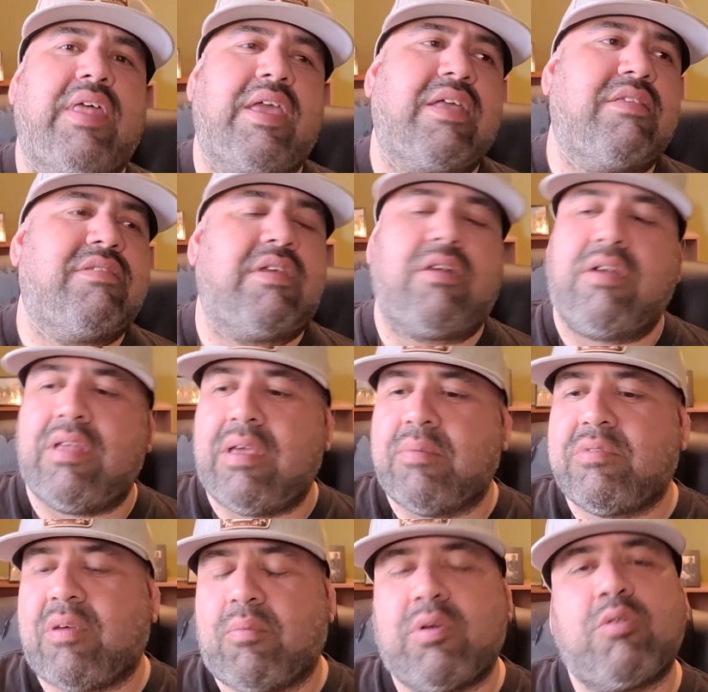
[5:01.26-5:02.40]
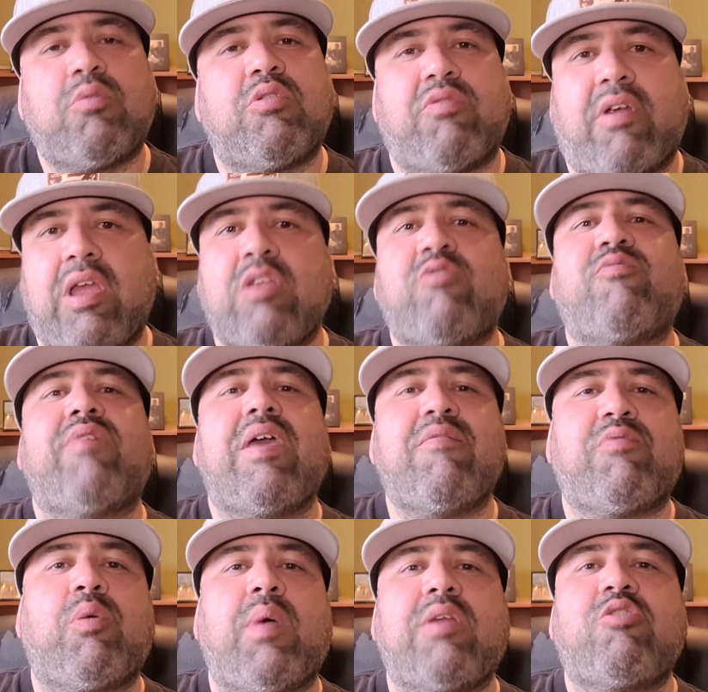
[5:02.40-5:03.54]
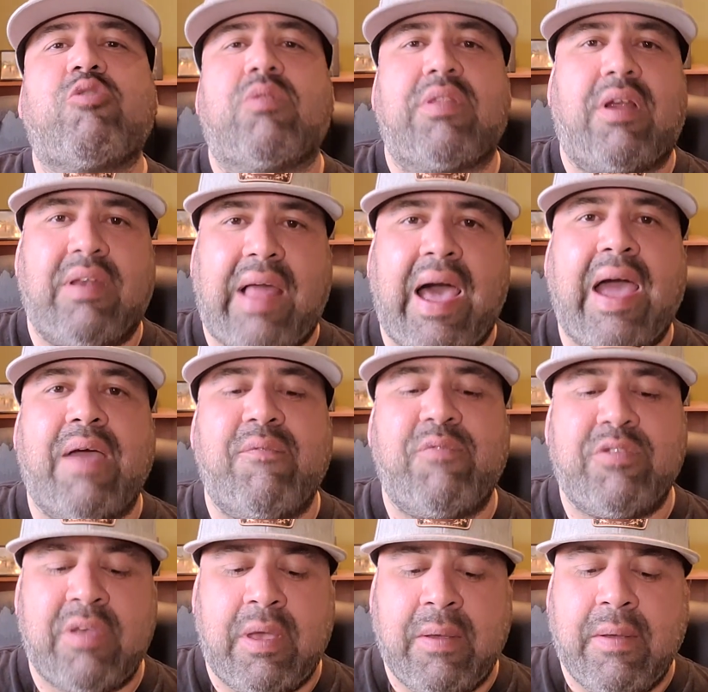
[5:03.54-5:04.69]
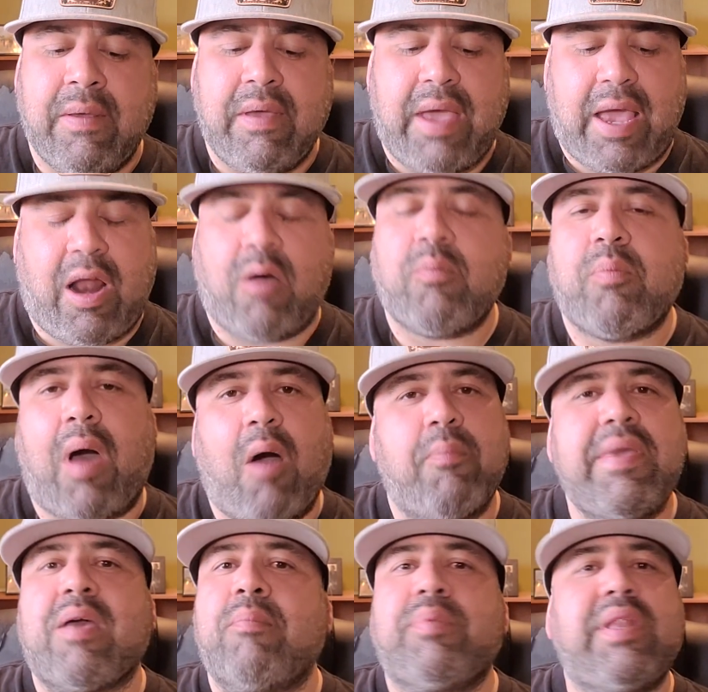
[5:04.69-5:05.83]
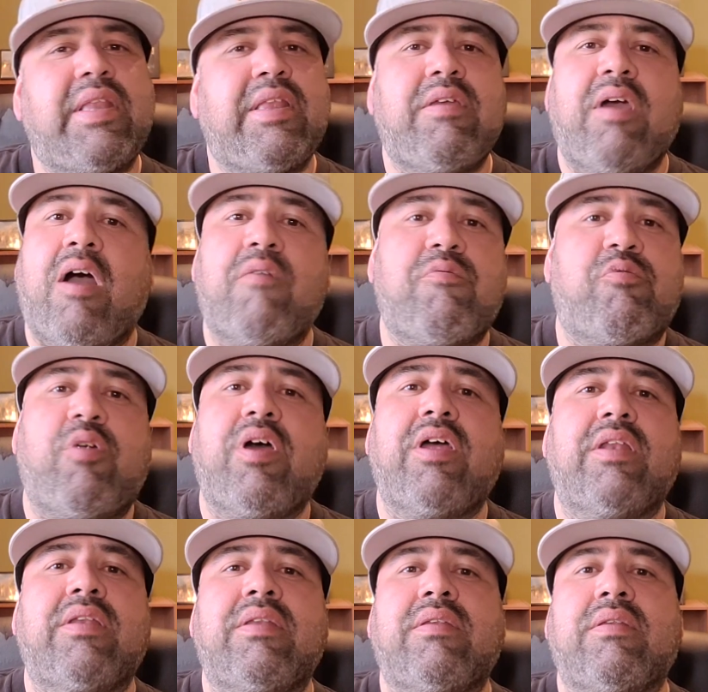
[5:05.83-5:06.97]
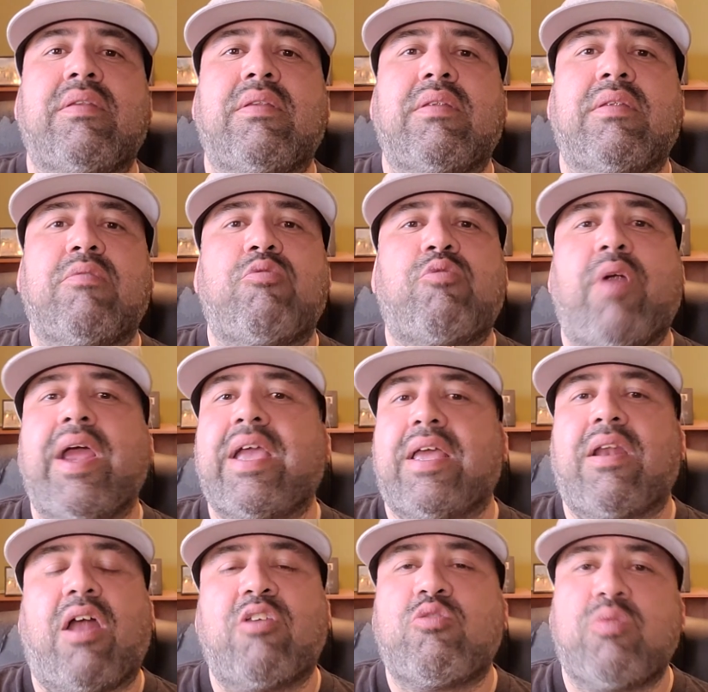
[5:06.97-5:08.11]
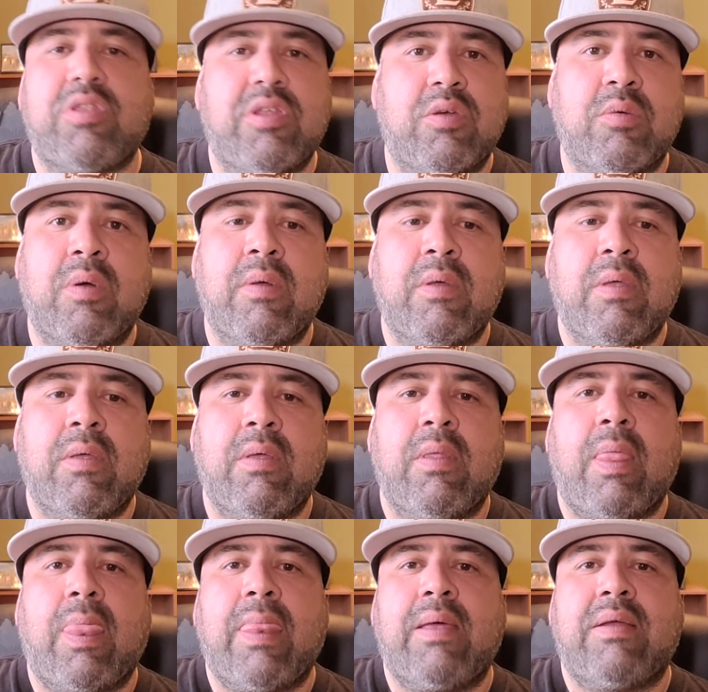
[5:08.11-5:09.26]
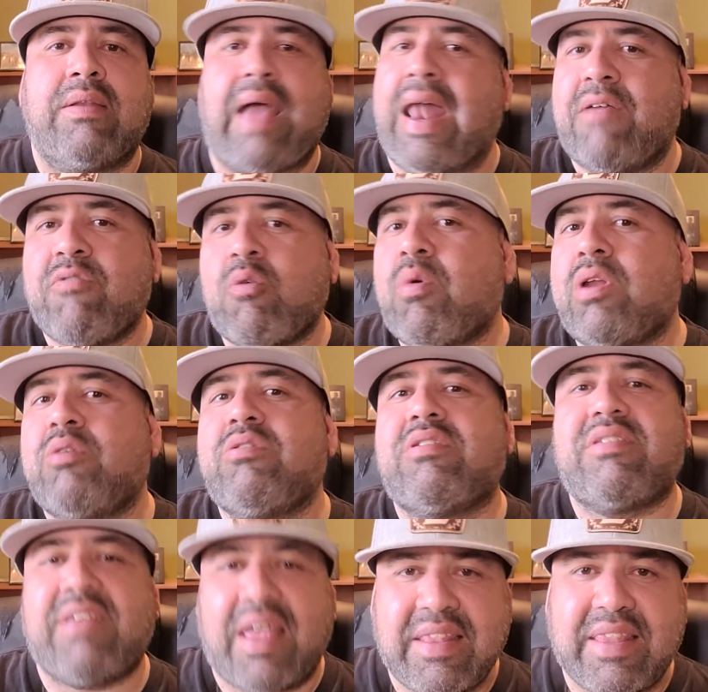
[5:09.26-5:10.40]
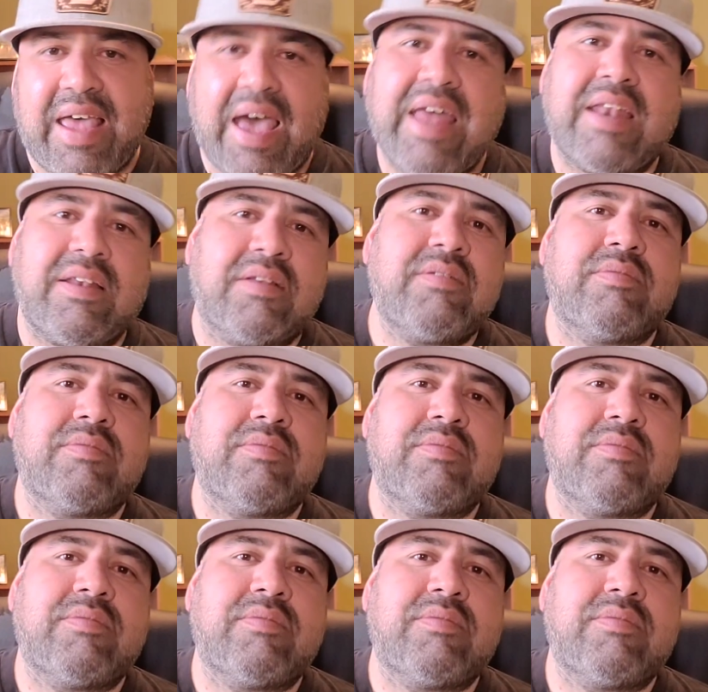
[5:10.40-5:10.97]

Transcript: considered him someone who was very influential in their lives. And I'll be completely upfront, frank, and honest with you. Not everyone who said that,